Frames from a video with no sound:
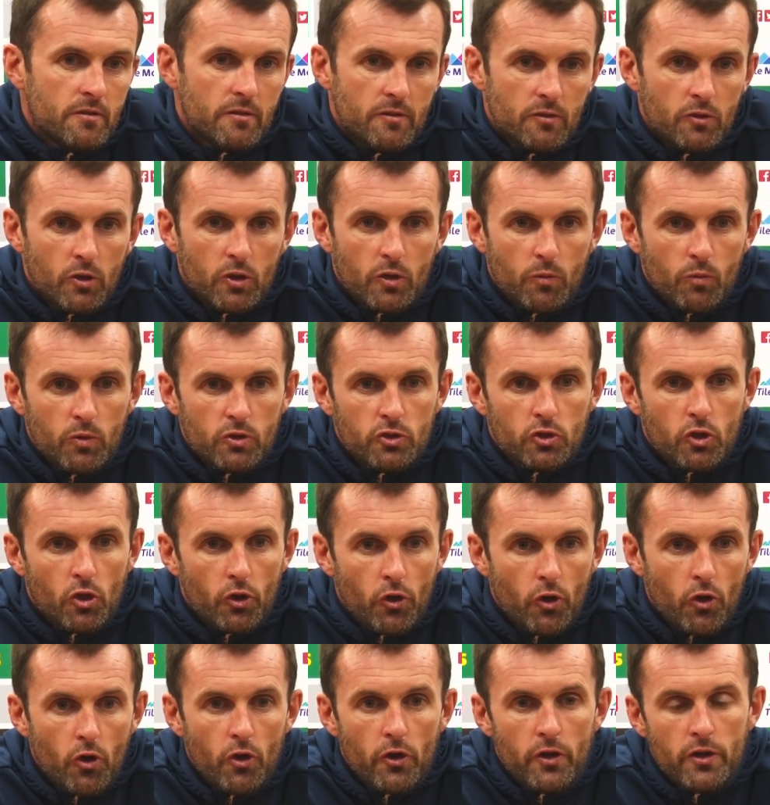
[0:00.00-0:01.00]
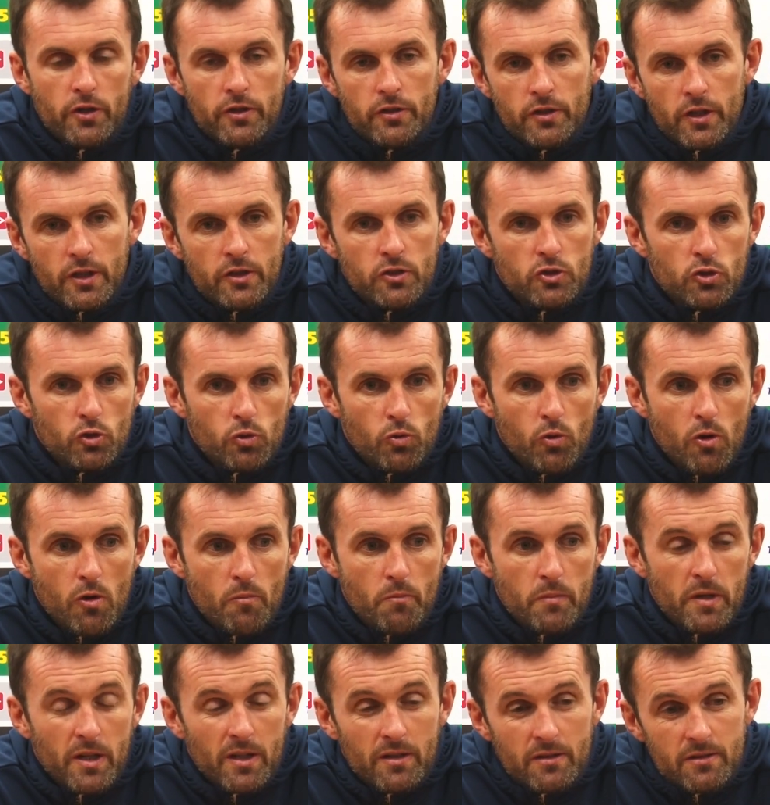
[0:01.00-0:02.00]
look at what's gone on and so
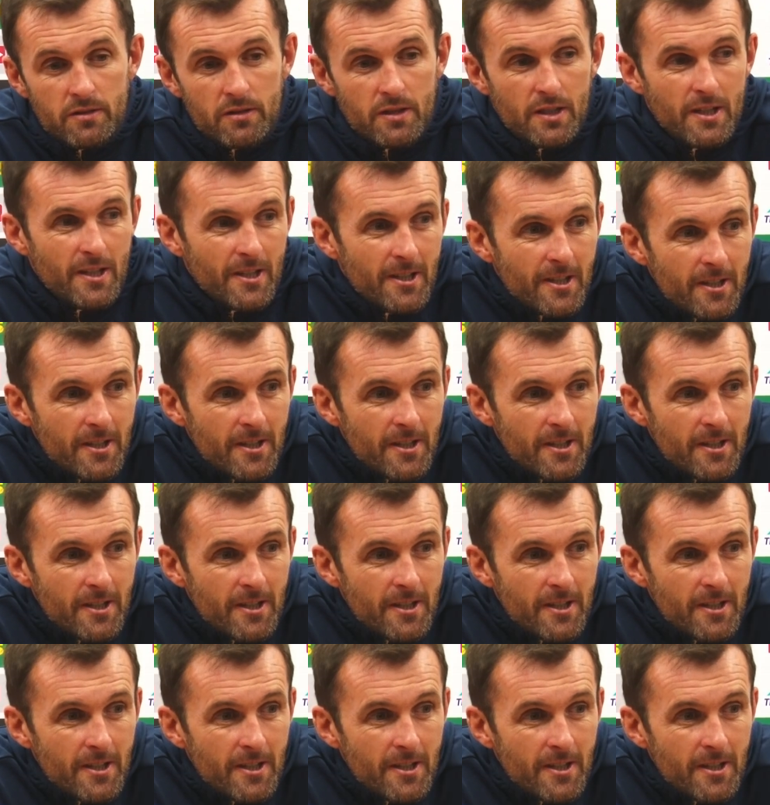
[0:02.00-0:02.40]
on, because